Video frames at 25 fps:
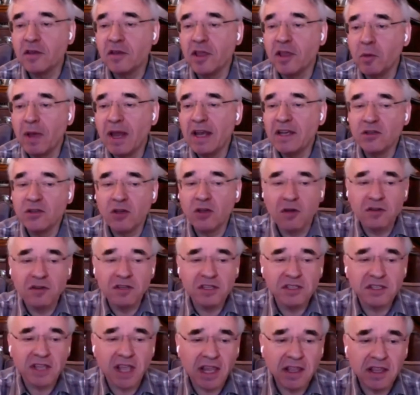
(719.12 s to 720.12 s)
So he went
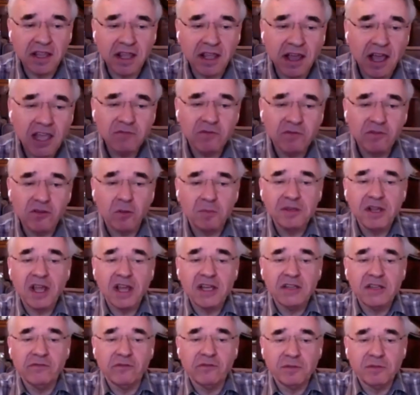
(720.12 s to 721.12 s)
on to say, in the eyes of an
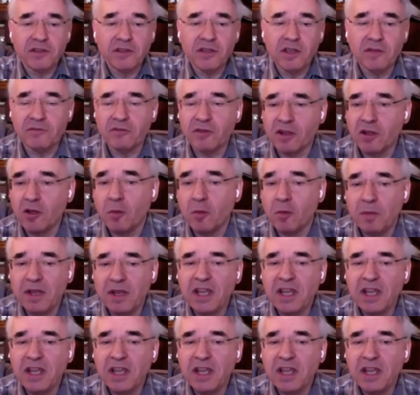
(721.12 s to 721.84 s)
objective observer at